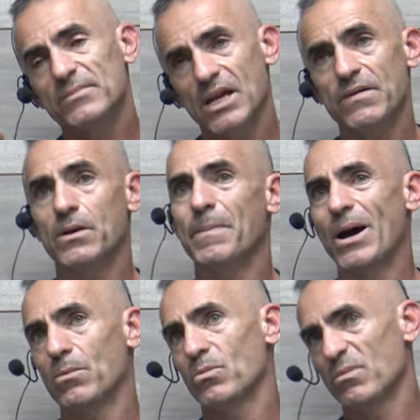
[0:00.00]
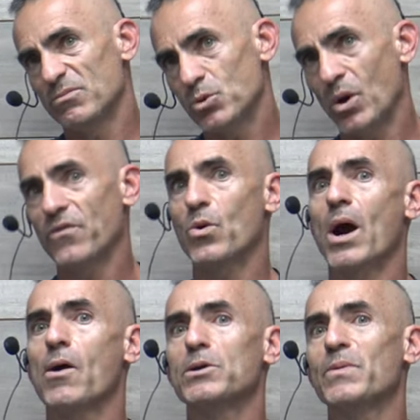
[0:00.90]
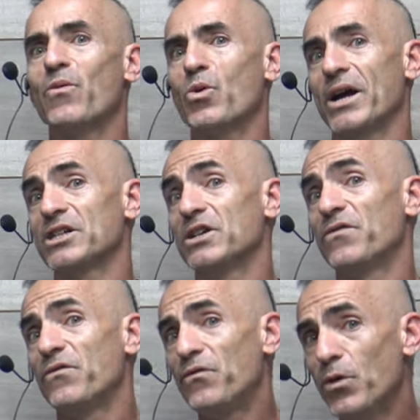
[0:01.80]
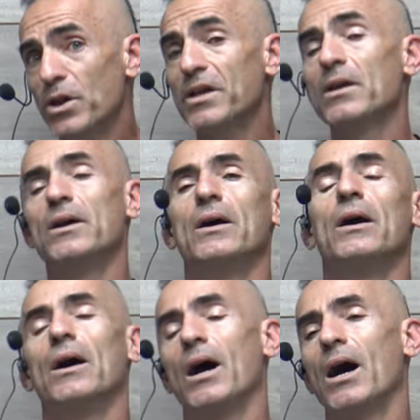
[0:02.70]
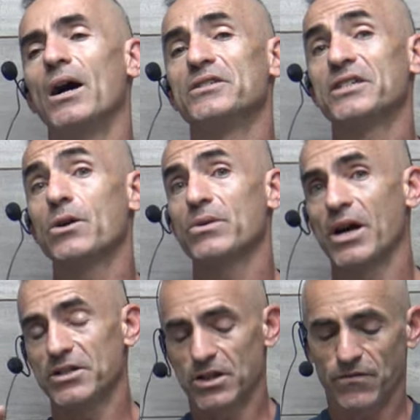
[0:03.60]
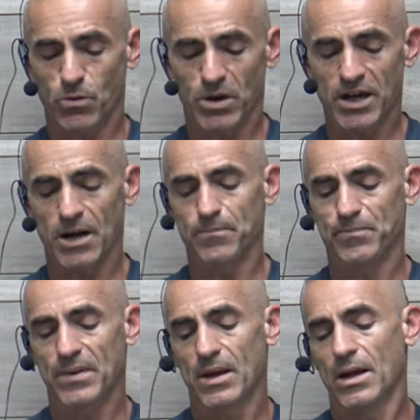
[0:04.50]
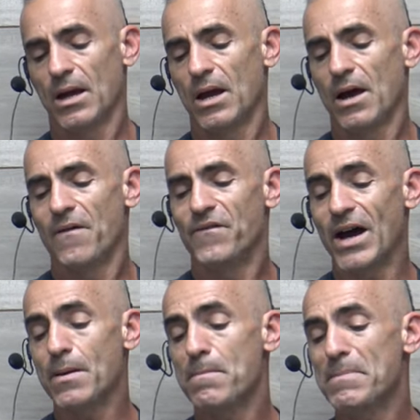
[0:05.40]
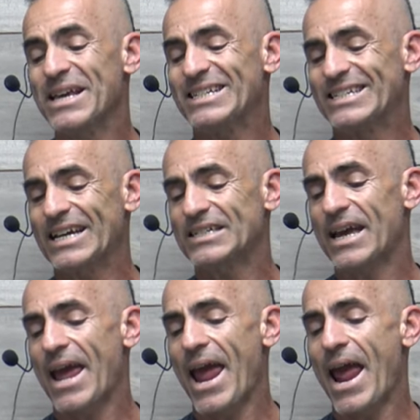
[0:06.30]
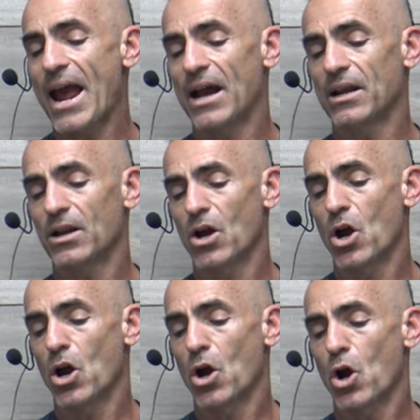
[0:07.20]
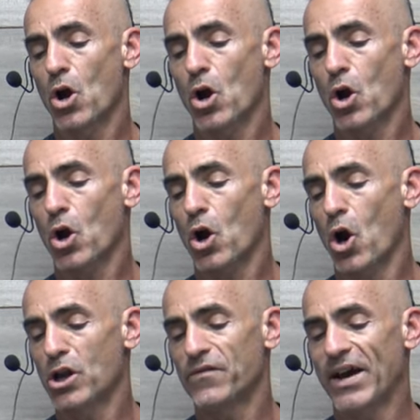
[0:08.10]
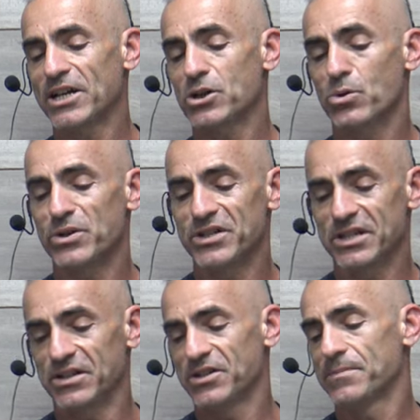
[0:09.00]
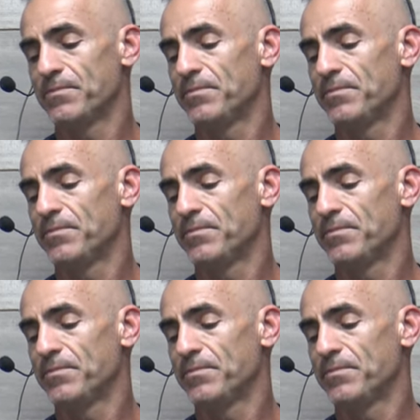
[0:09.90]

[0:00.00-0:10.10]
give it about 24 hours before it actually fully synchronized into 4K. Vitamin B6 and cardiovascular disease.